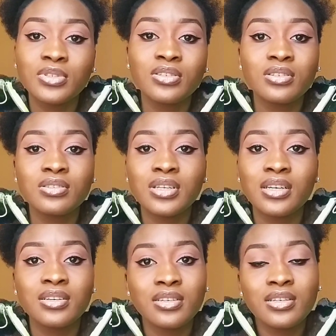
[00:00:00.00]
because
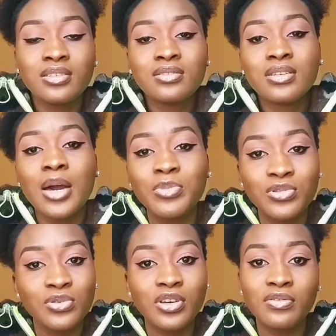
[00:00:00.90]
like it
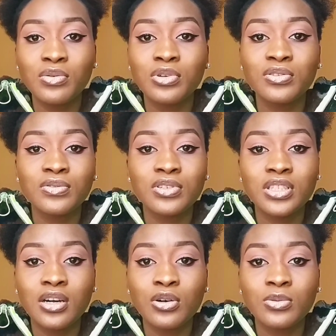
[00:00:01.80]
happens to every one of us
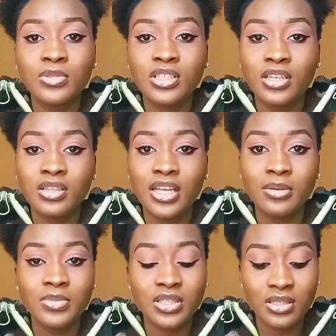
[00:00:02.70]
that comes here,
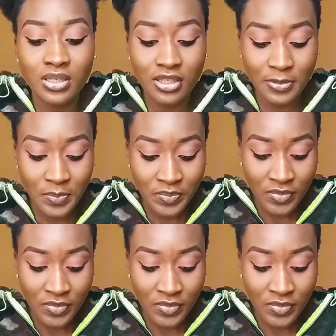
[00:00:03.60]
like, basically.